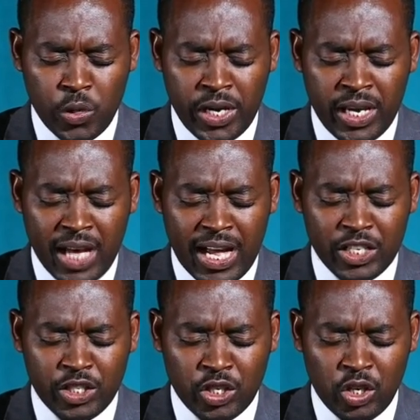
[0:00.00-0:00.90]
we
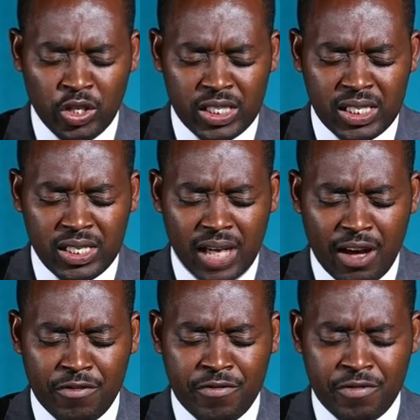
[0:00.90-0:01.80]
are not
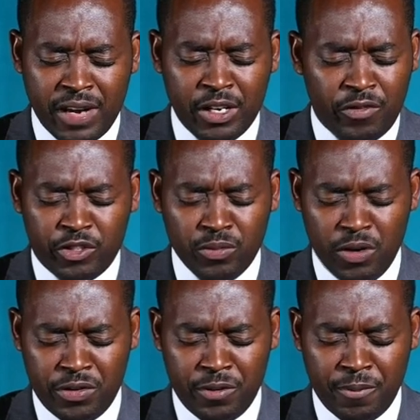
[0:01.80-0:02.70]
afraid of
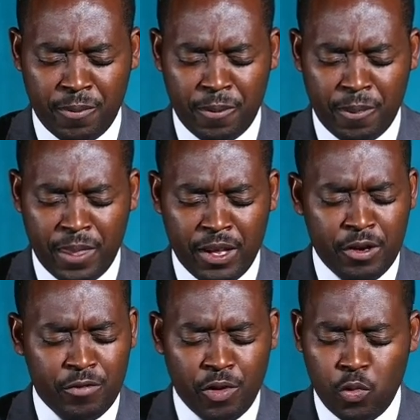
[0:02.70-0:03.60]
tomorrow,
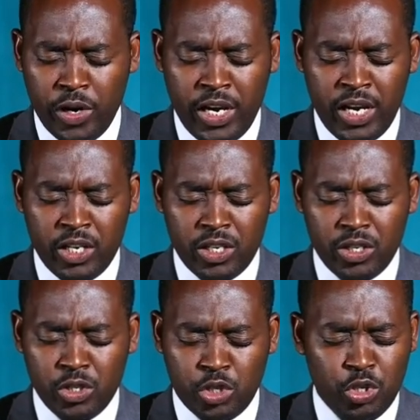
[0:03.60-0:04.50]
for we
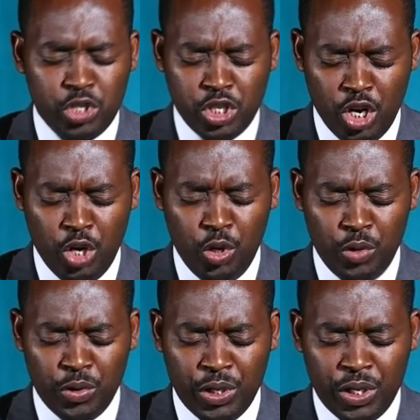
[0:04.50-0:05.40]
do
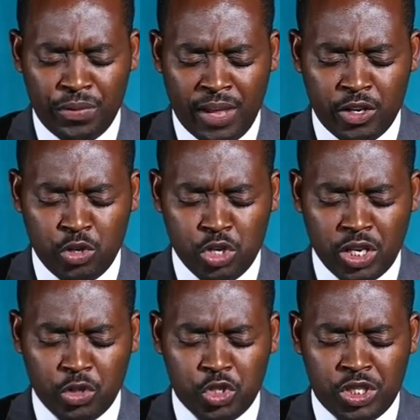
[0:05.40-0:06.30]
know that you
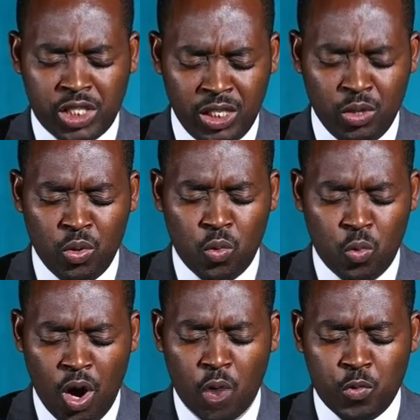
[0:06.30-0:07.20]
shall still
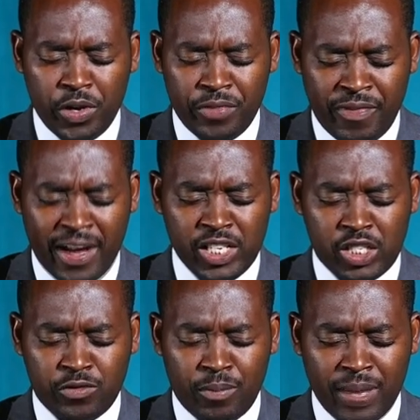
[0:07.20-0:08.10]
walk with
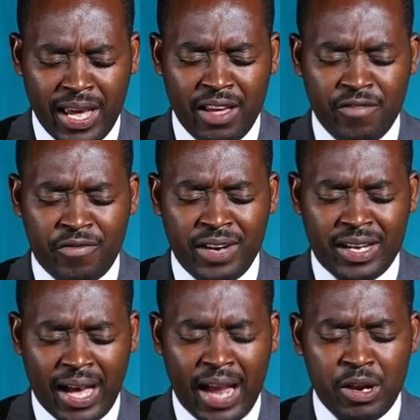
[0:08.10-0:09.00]
us from
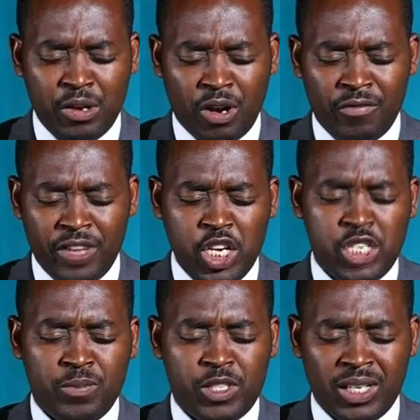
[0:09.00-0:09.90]
every kind of
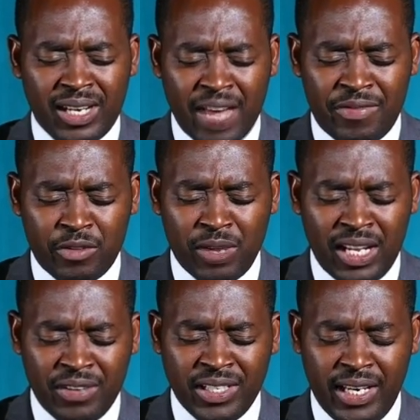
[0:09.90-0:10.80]
Egyptian life that
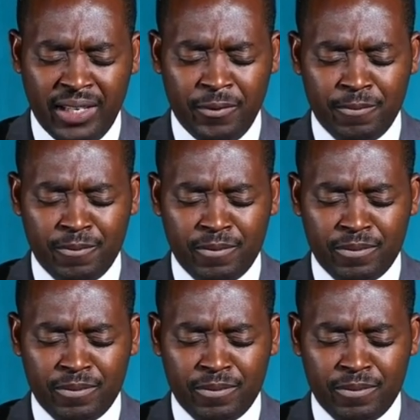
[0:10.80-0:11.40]
we're living in,